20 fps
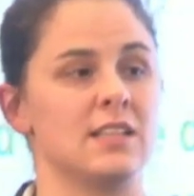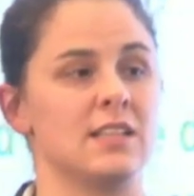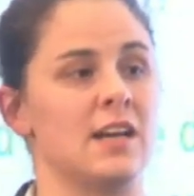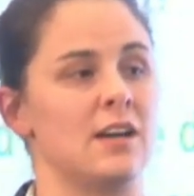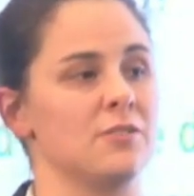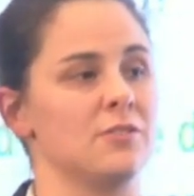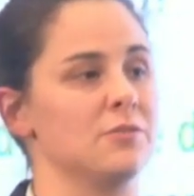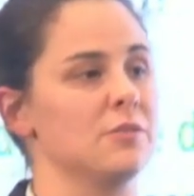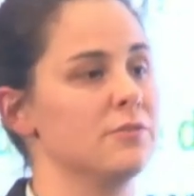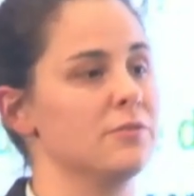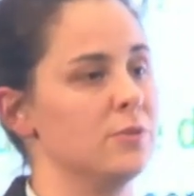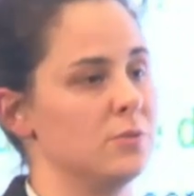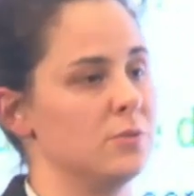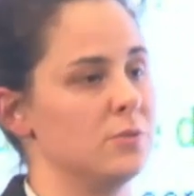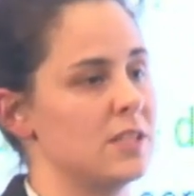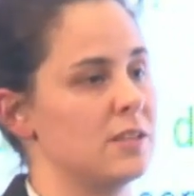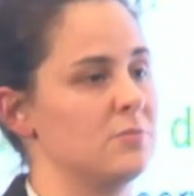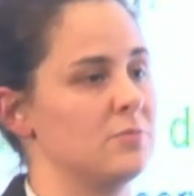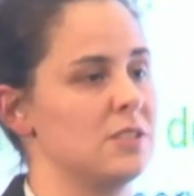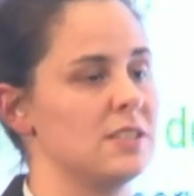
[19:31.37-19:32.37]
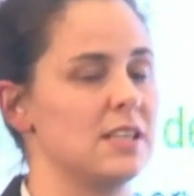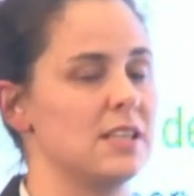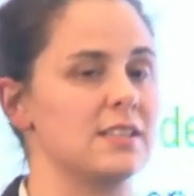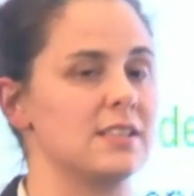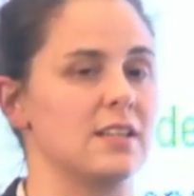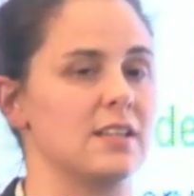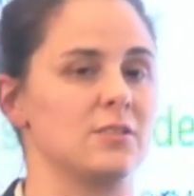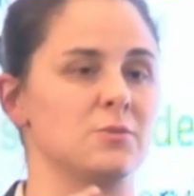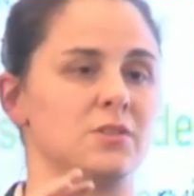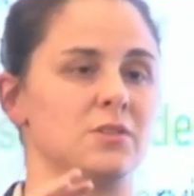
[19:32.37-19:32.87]
How do informal settlements get
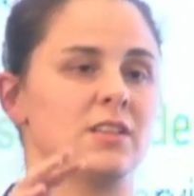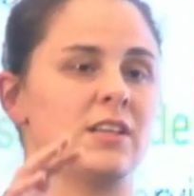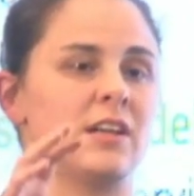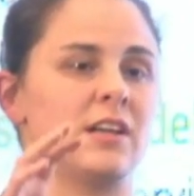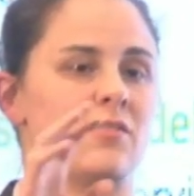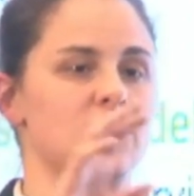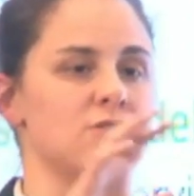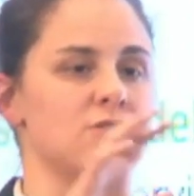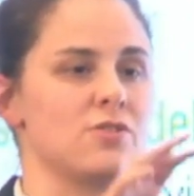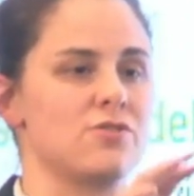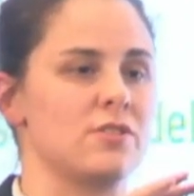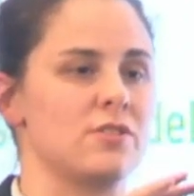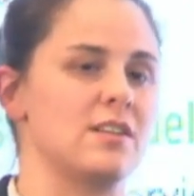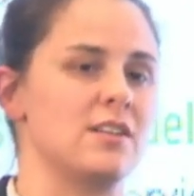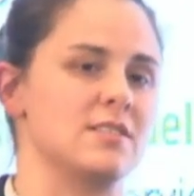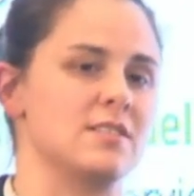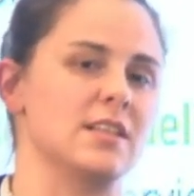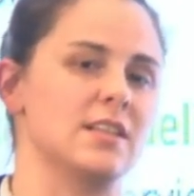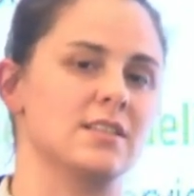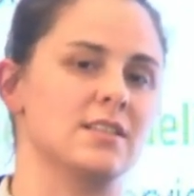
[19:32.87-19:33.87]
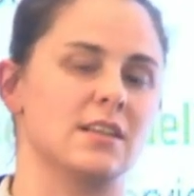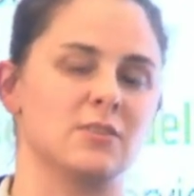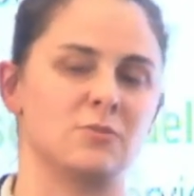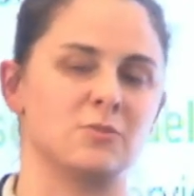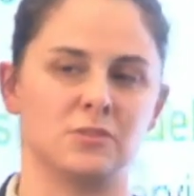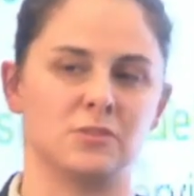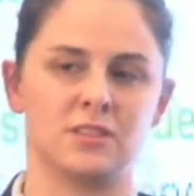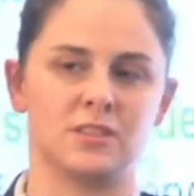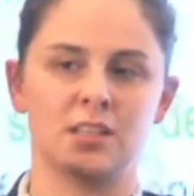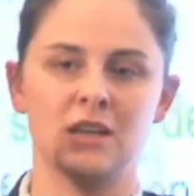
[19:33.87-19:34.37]
dealt with? How does social housing get dealt
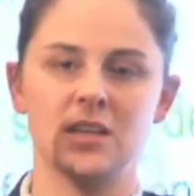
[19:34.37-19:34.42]
with?